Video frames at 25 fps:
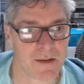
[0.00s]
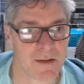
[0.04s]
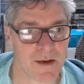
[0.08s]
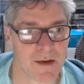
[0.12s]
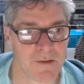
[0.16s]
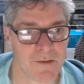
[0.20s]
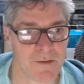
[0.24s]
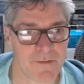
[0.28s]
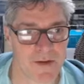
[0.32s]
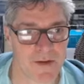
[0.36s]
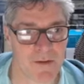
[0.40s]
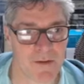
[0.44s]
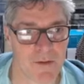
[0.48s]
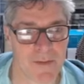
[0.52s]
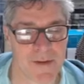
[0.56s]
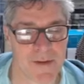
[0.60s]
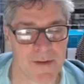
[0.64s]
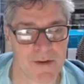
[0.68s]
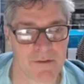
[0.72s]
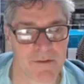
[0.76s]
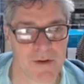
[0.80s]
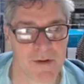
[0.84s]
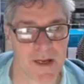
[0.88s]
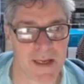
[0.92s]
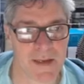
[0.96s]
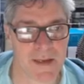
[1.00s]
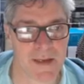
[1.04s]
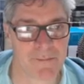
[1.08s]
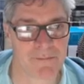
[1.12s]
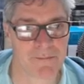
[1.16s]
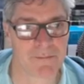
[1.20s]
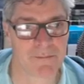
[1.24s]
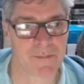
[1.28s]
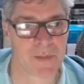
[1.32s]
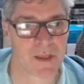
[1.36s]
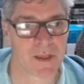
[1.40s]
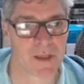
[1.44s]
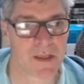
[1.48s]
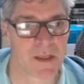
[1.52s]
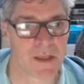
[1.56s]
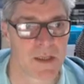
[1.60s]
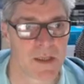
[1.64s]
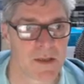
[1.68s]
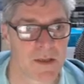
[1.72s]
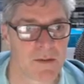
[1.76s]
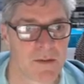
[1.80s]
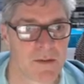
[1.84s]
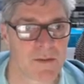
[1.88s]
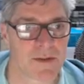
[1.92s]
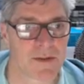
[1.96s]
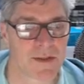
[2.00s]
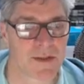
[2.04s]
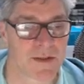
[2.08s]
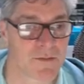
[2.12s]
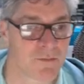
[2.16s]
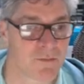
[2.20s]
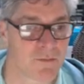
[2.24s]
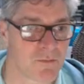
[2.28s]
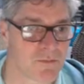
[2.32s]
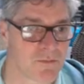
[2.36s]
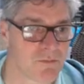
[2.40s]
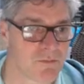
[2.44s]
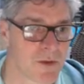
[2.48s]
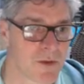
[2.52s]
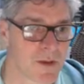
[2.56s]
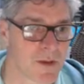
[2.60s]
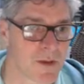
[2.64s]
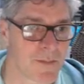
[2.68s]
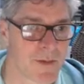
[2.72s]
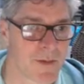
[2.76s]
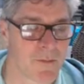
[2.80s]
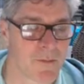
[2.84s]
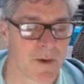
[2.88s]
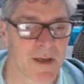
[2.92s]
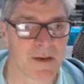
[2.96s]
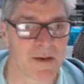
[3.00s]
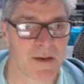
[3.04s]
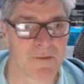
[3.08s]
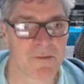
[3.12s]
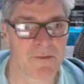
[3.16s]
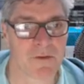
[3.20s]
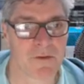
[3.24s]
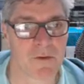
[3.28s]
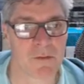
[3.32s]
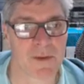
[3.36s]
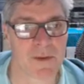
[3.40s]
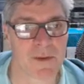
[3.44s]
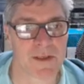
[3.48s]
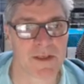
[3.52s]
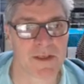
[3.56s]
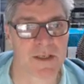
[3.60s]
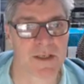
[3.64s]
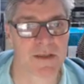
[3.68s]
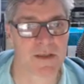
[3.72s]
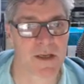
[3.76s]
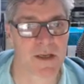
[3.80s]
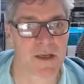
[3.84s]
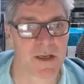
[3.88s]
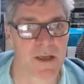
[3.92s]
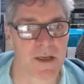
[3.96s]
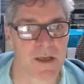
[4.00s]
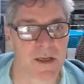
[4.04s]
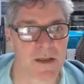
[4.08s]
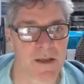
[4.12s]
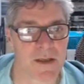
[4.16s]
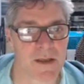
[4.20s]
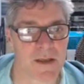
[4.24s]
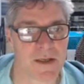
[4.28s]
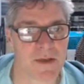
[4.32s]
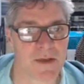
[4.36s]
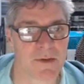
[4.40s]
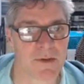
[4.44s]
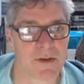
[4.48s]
that I think will be great, which is what I've been waiting for, which is a, uh, the